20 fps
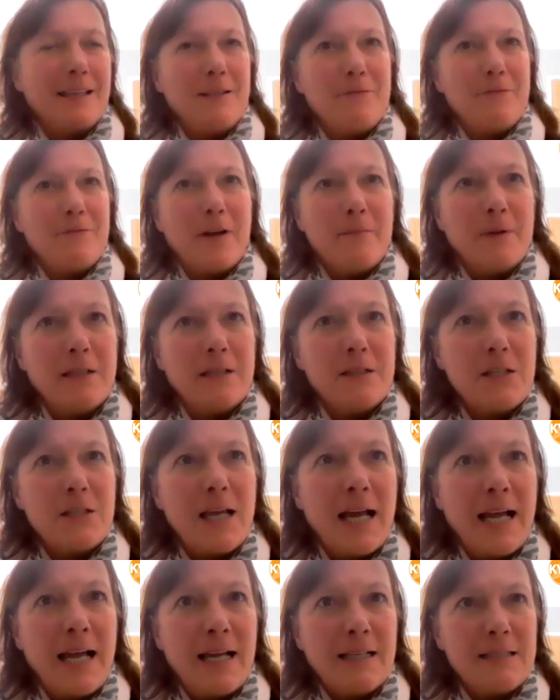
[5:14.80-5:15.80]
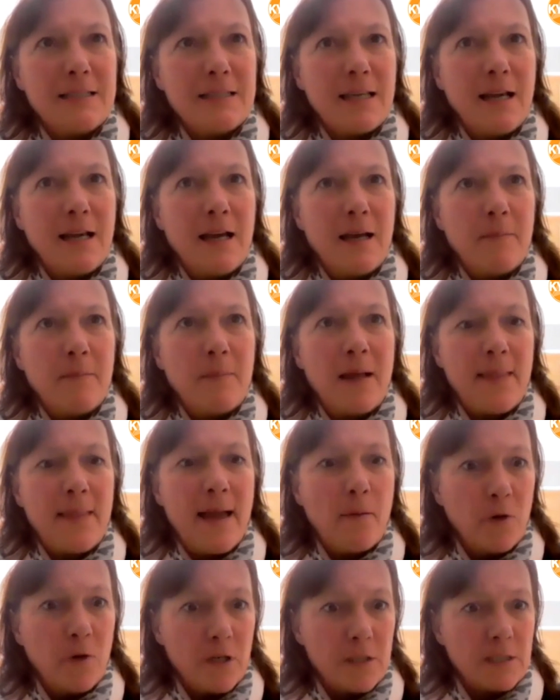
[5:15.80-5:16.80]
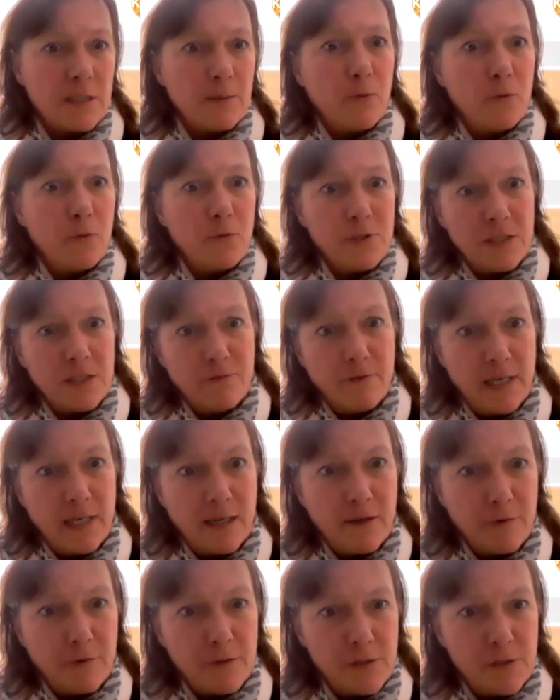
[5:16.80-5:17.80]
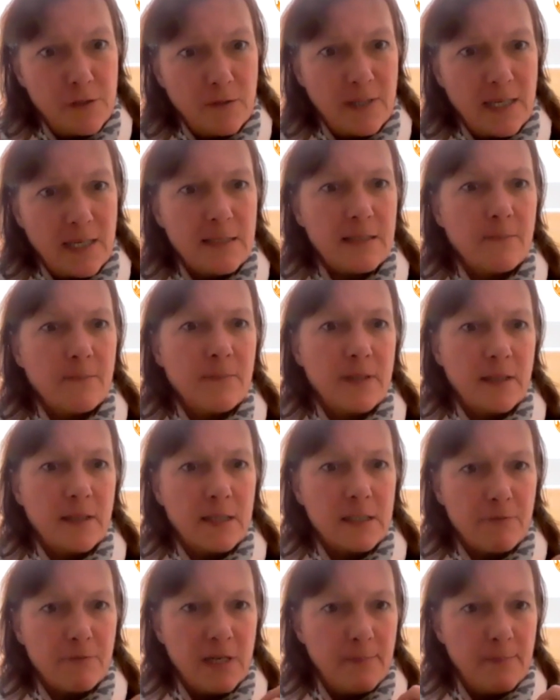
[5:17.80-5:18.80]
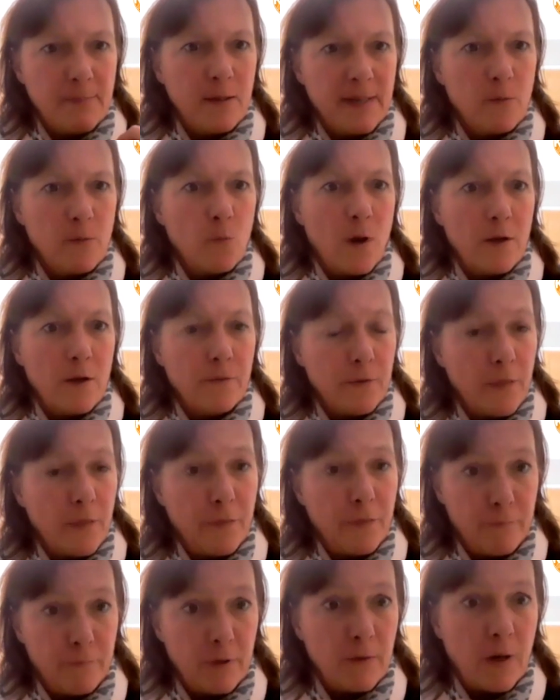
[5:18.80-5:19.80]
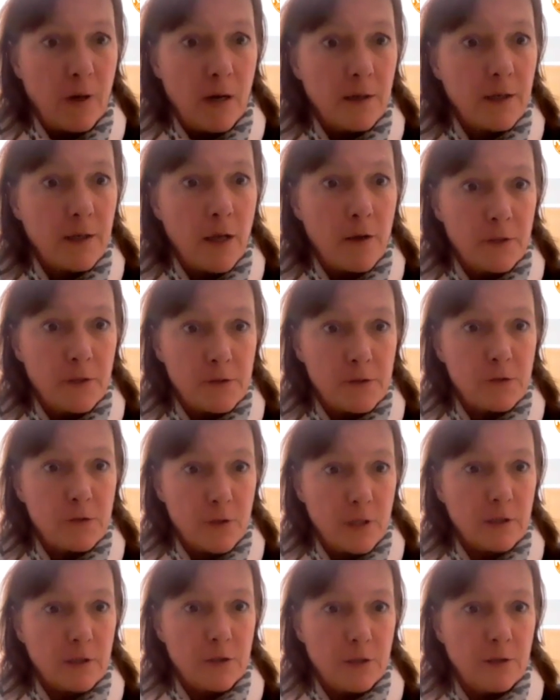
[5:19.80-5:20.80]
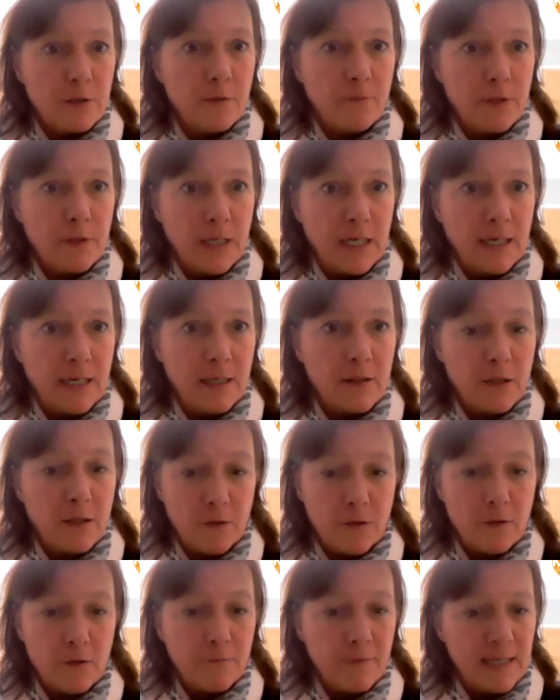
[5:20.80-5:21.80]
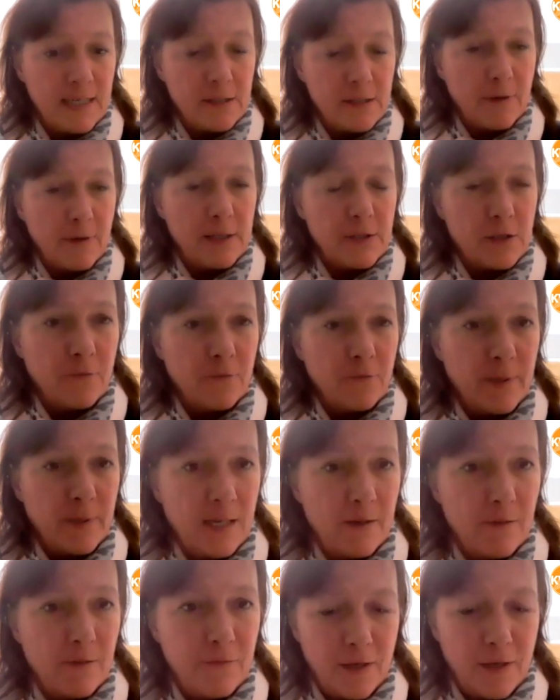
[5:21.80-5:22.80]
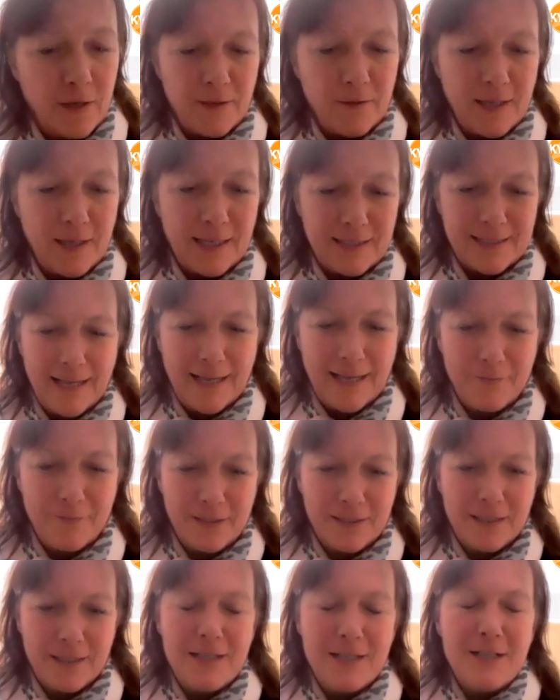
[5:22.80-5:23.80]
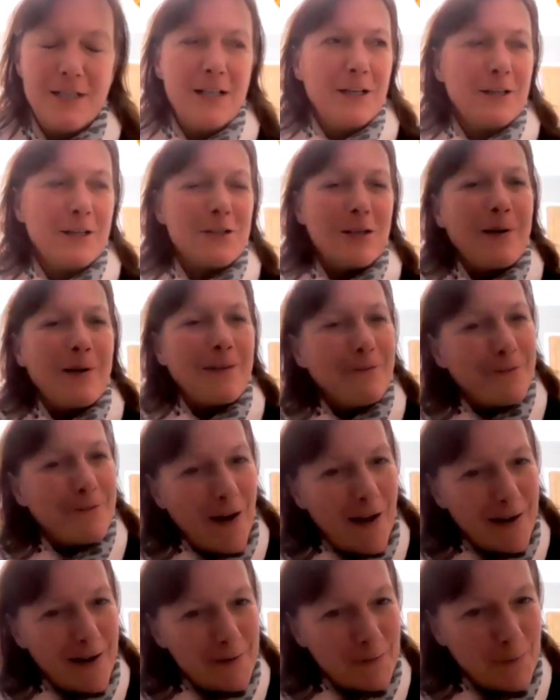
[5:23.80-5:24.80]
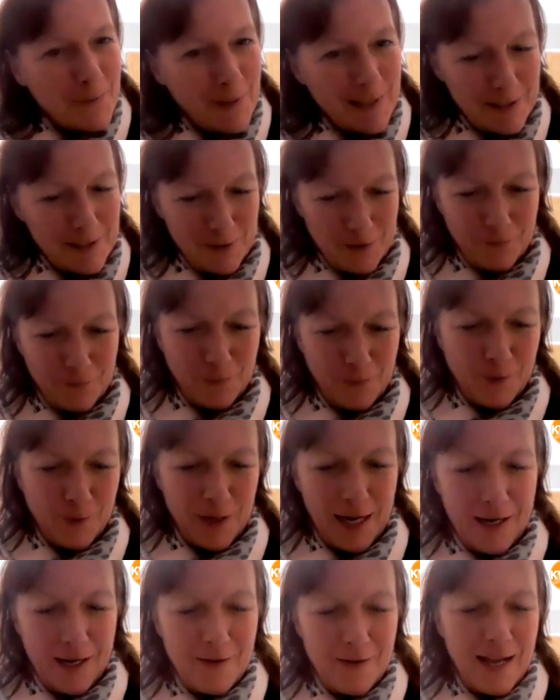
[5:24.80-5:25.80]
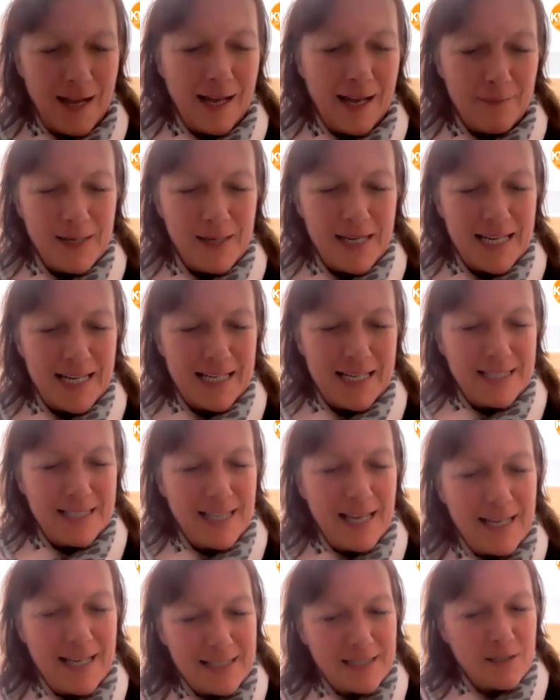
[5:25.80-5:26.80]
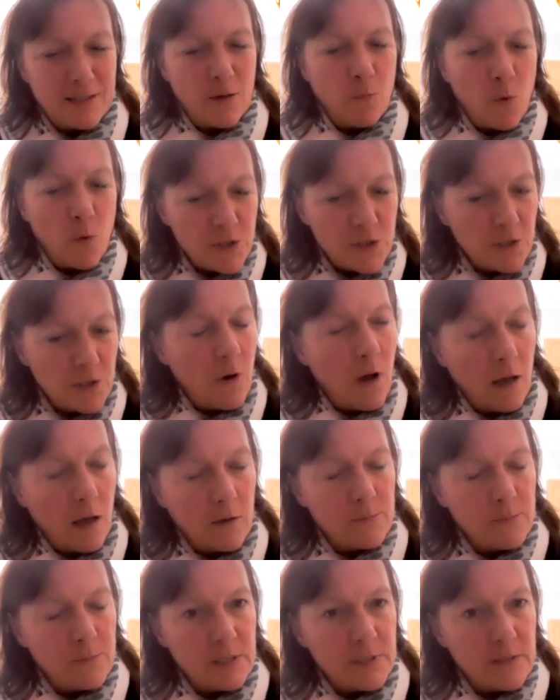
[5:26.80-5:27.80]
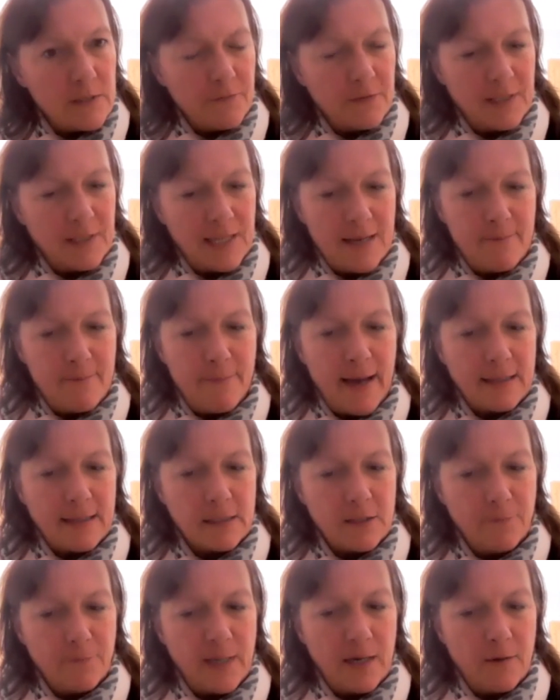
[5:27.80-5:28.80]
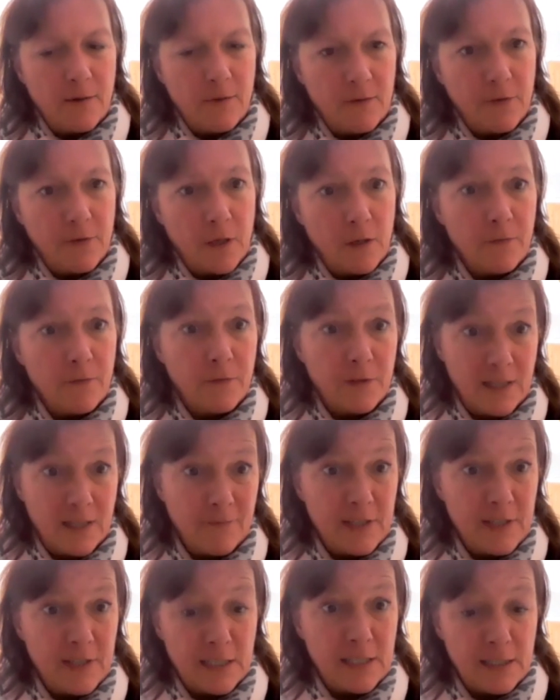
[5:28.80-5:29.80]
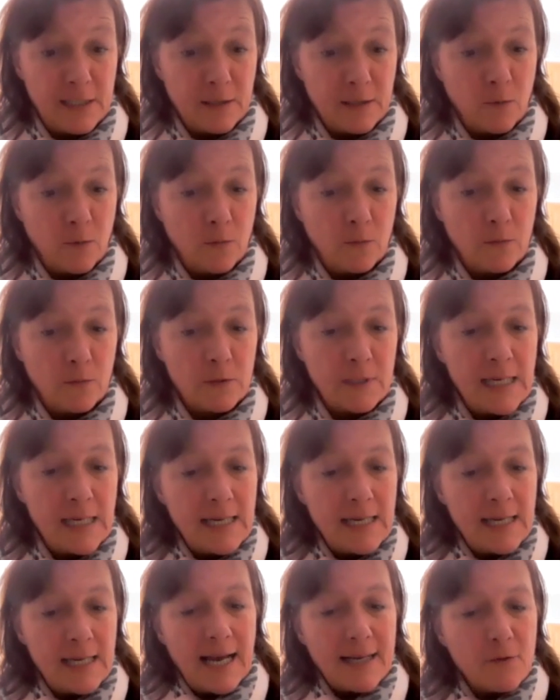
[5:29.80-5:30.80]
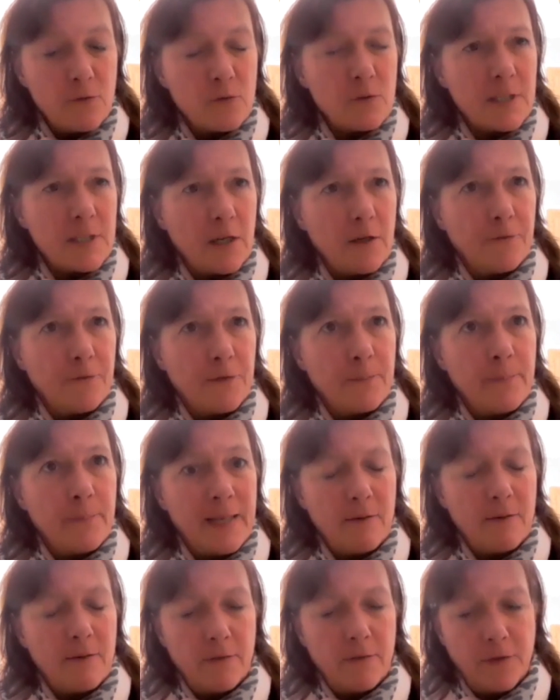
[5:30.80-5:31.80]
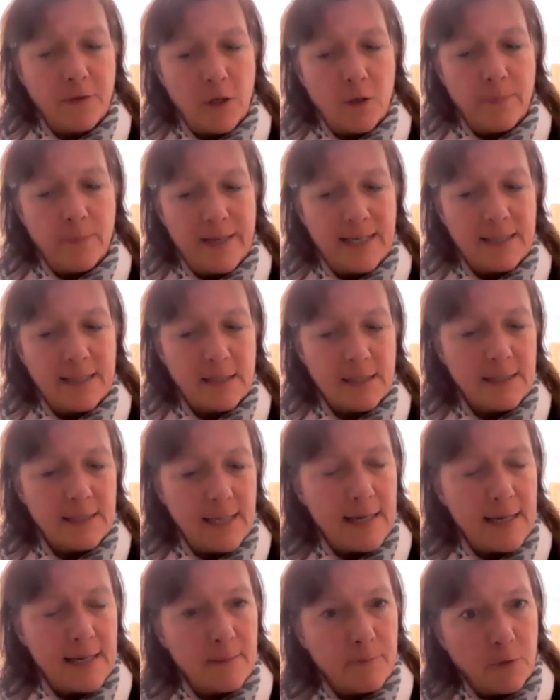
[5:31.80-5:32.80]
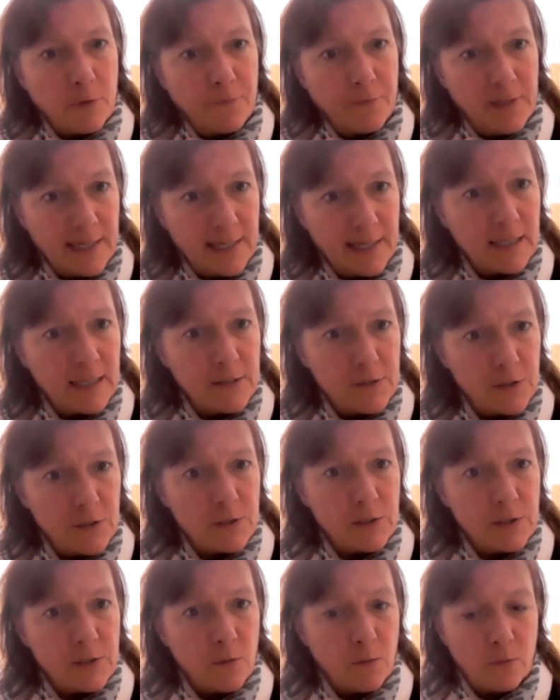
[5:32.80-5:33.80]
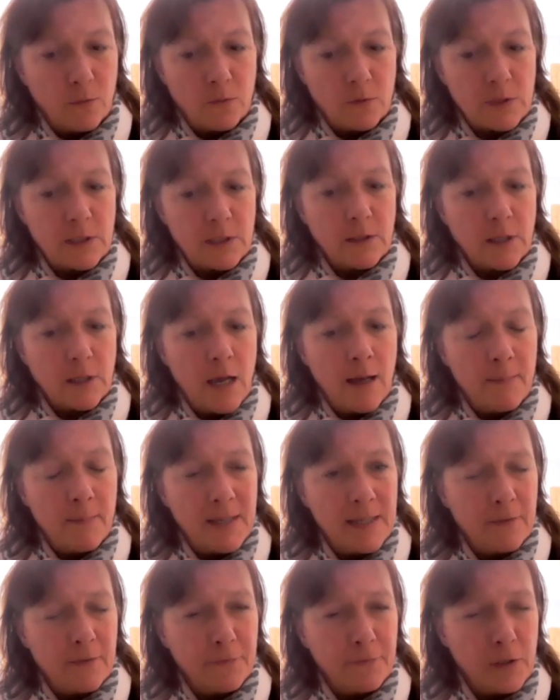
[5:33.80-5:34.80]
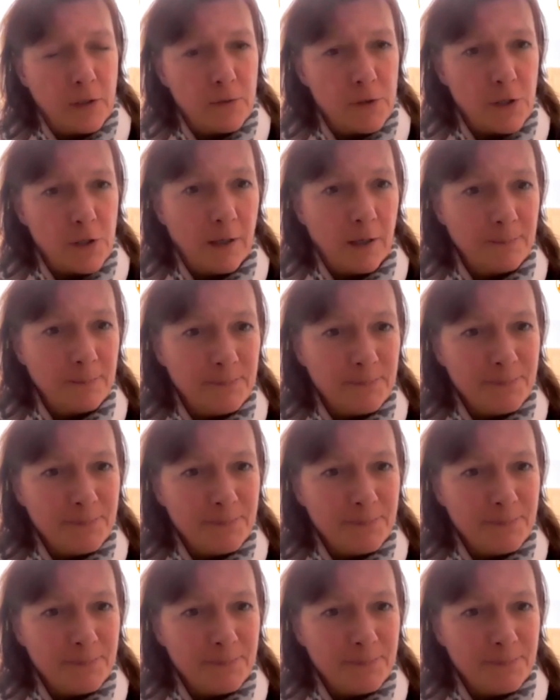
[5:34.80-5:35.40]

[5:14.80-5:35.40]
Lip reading: you very much. And that word support is really crucial. That's something that's really been woven through our co-construction of the reiteration of peer review. Thanks, Gavin. So my final question for you is what are your hopes for the impact of peer review for the Infinity schools, and also for peer review being sustainable for Lincolnshire schools in the future?